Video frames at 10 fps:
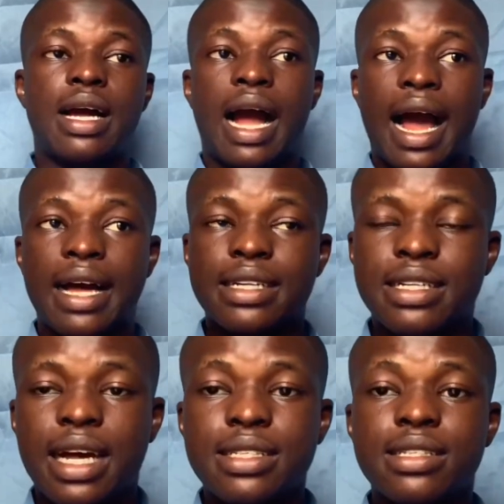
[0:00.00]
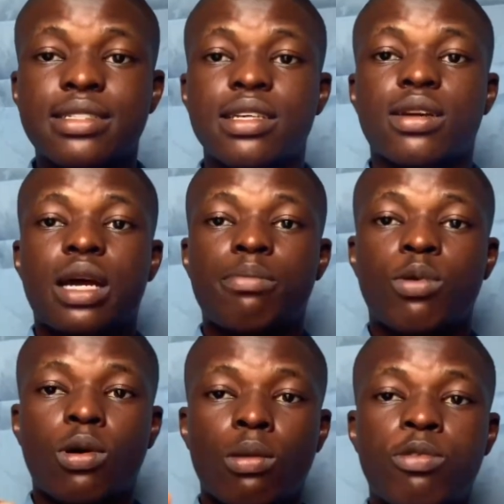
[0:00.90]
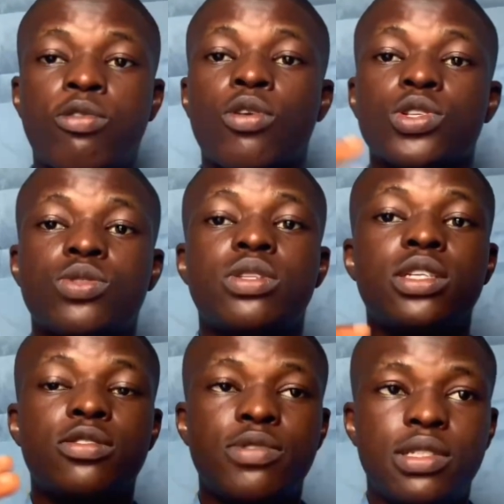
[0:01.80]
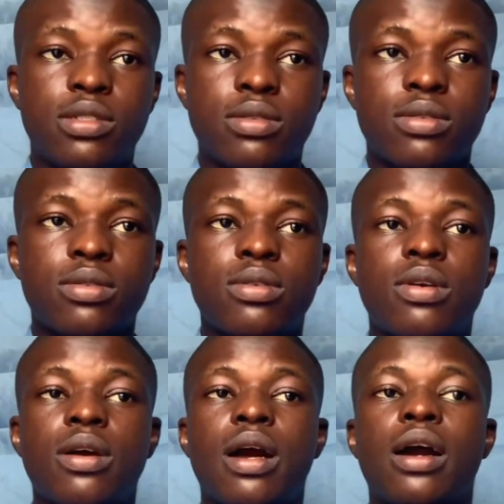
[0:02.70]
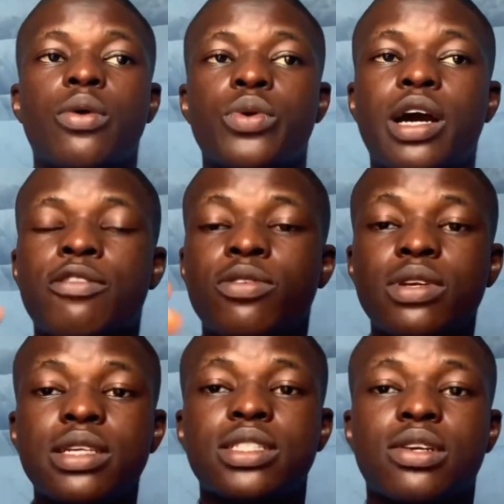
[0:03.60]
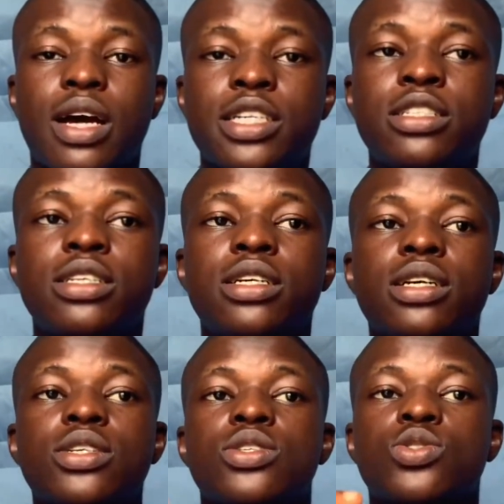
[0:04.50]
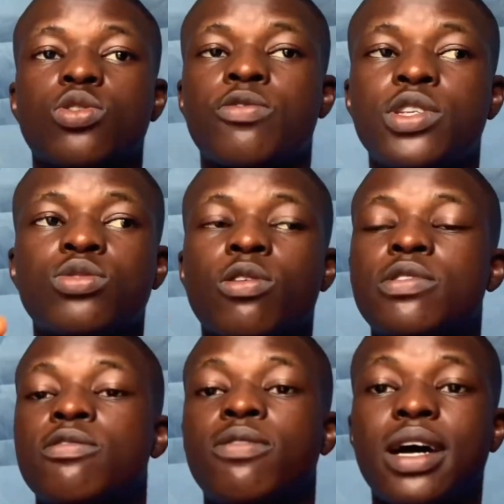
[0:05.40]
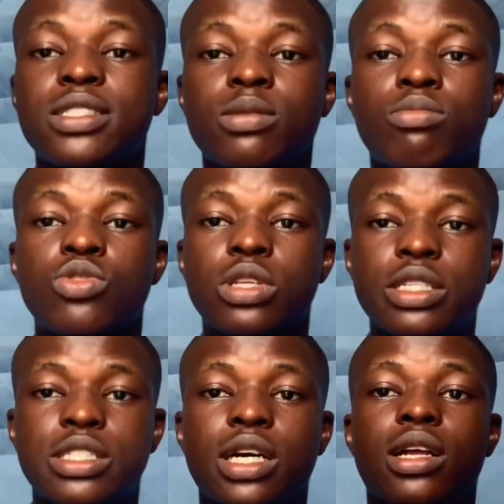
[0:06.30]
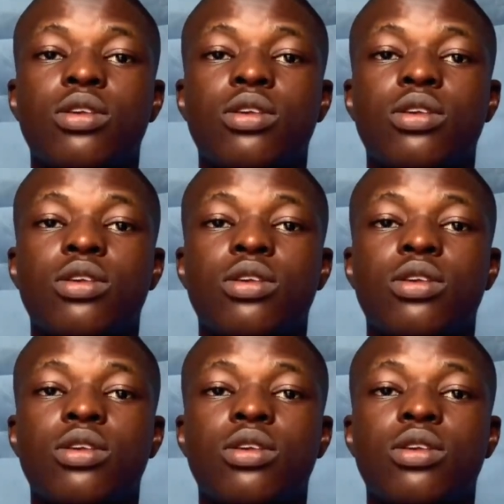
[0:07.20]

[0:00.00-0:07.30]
And that is a wrap up for today's video. We have only scratched the surface of the vast potential